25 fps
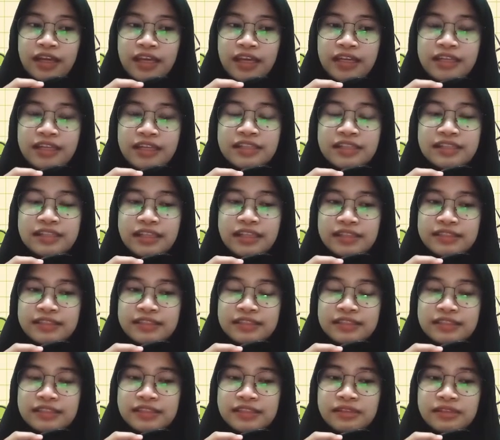In this
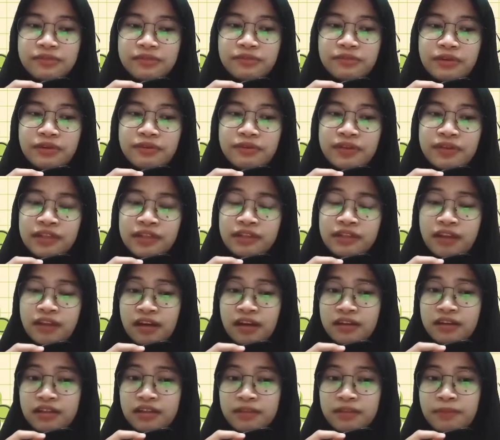lesson, we will
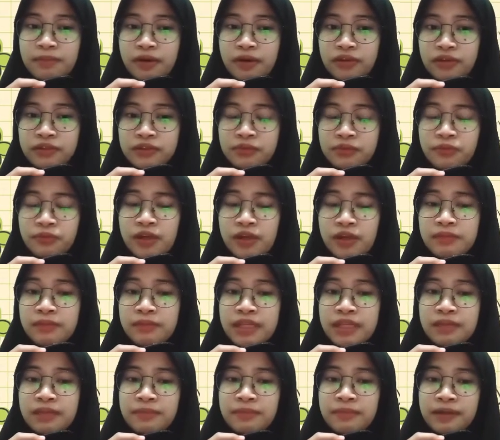talk about what
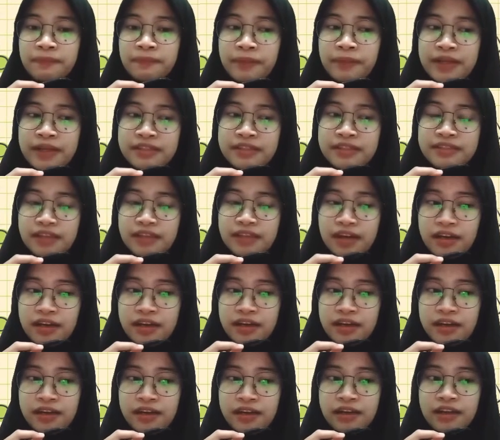minimal pairs are,
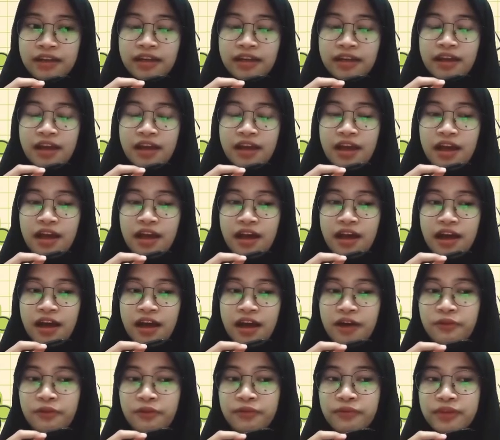
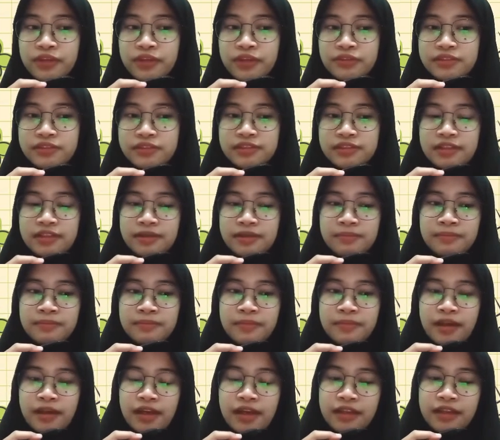how we use them,
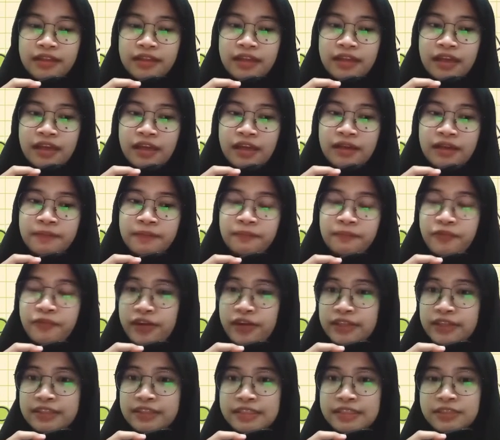and then
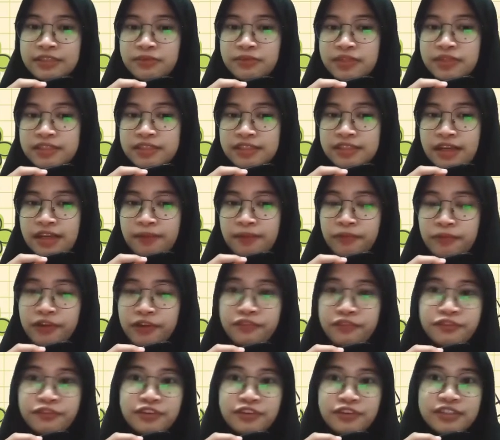practice with some
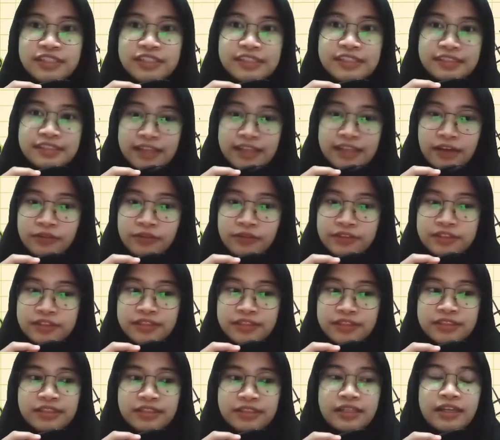confusing sounds.